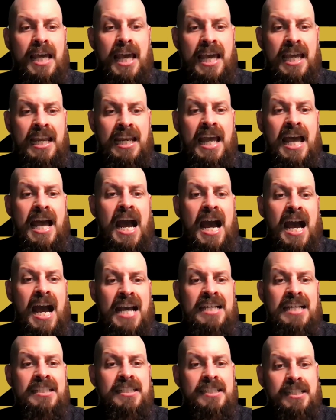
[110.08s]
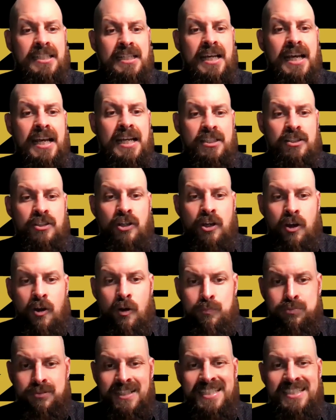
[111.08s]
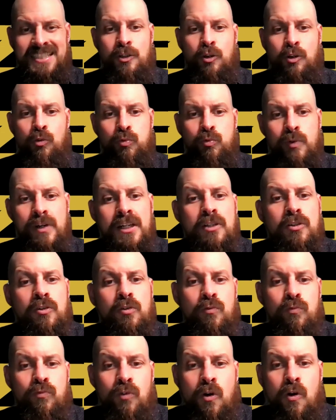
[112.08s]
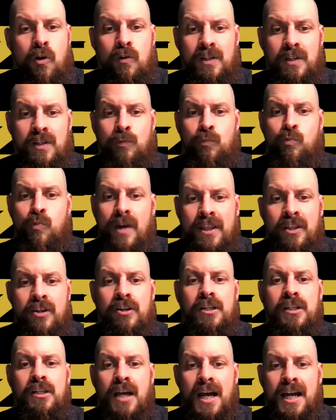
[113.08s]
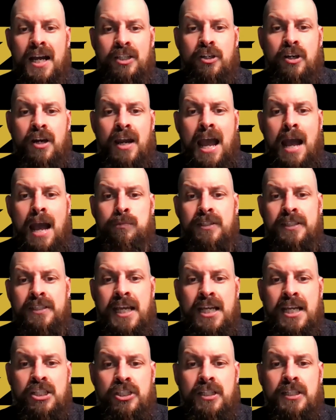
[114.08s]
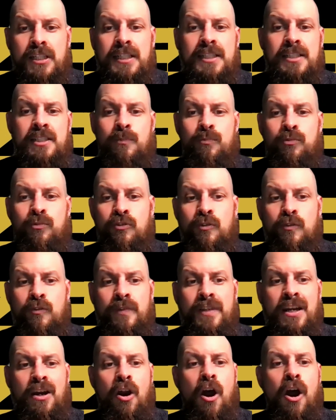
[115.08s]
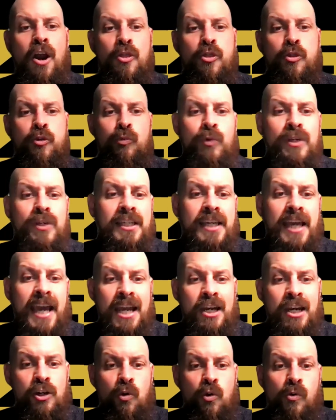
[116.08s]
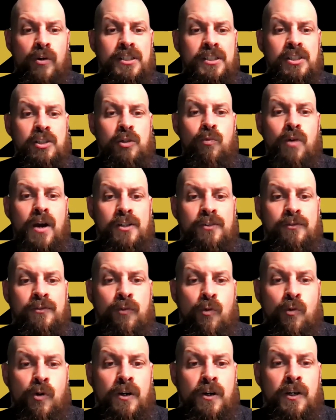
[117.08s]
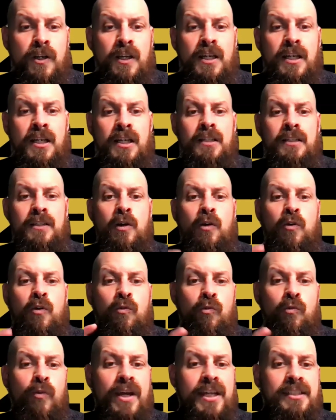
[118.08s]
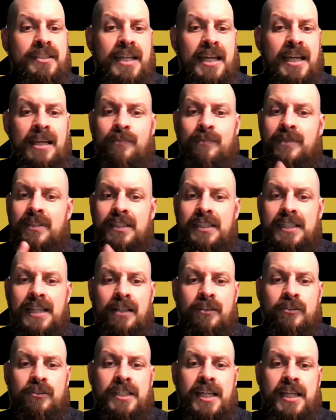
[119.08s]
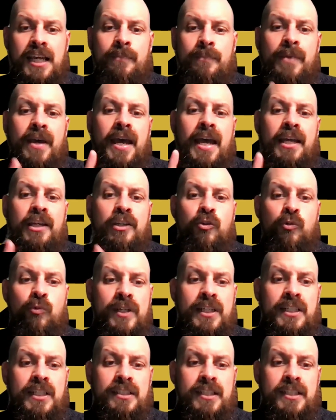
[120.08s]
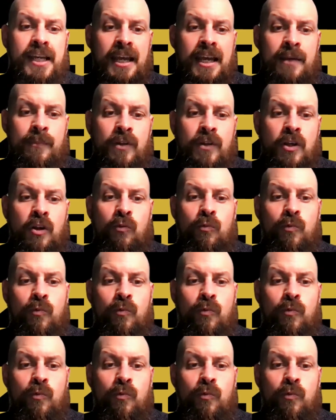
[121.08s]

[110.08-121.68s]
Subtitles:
NICS code plays a critical role in whether or not your application is approved. There are 3 categories to watch for: red tape, yellow tape, and green tape.